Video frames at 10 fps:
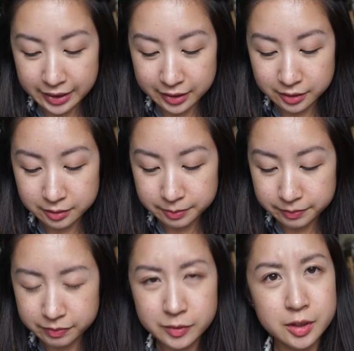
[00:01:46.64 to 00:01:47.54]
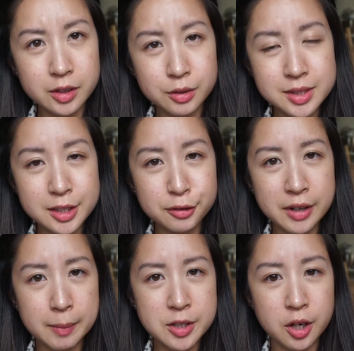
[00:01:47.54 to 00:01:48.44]
then go see your
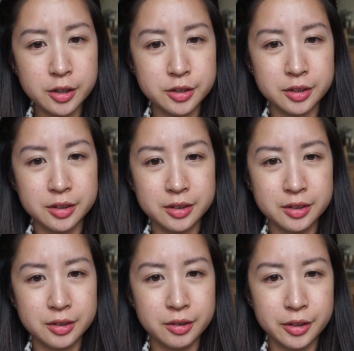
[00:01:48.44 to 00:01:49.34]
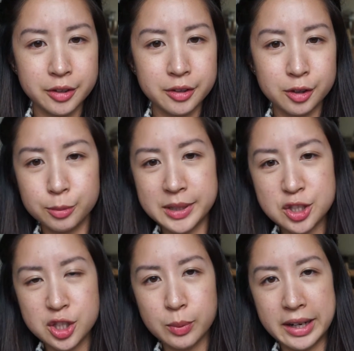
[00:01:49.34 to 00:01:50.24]
family doctor or your
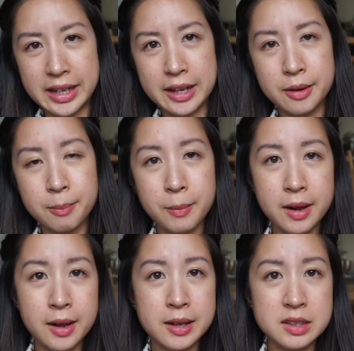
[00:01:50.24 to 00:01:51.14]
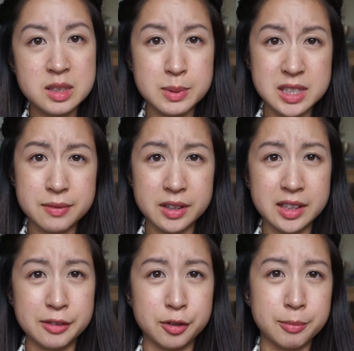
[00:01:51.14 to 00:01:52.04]
OBGYN.
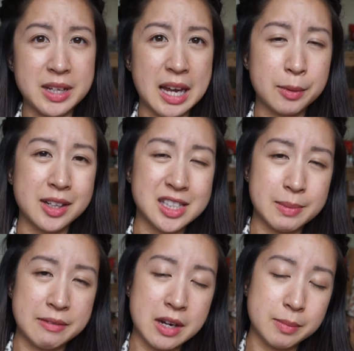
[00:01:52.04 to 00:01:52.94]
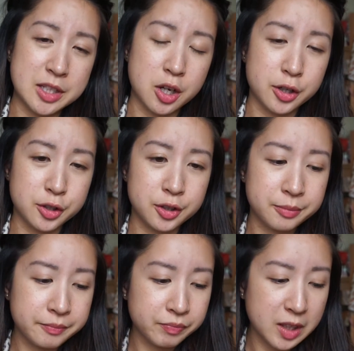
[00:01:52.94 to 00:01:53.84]
Specifically for me, I'm going to see my family doctor.
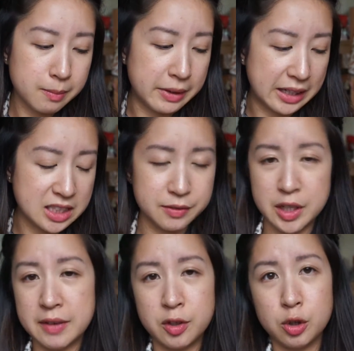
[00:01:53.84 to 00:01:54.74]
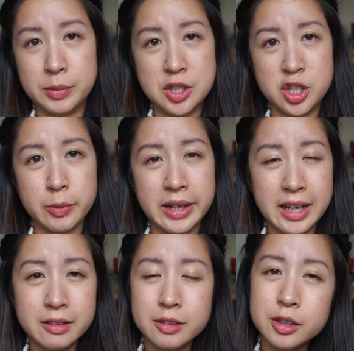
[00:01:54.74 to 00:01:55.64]
I guess if you have an
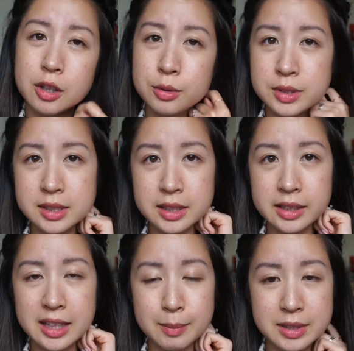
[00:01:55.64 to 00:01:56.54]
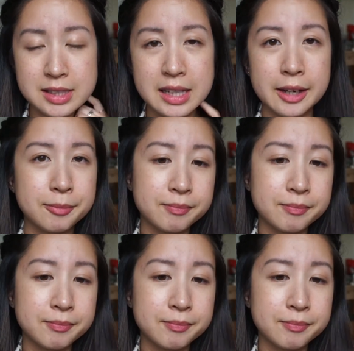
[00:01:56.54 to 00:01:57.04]
OBGYN, you go see them instead.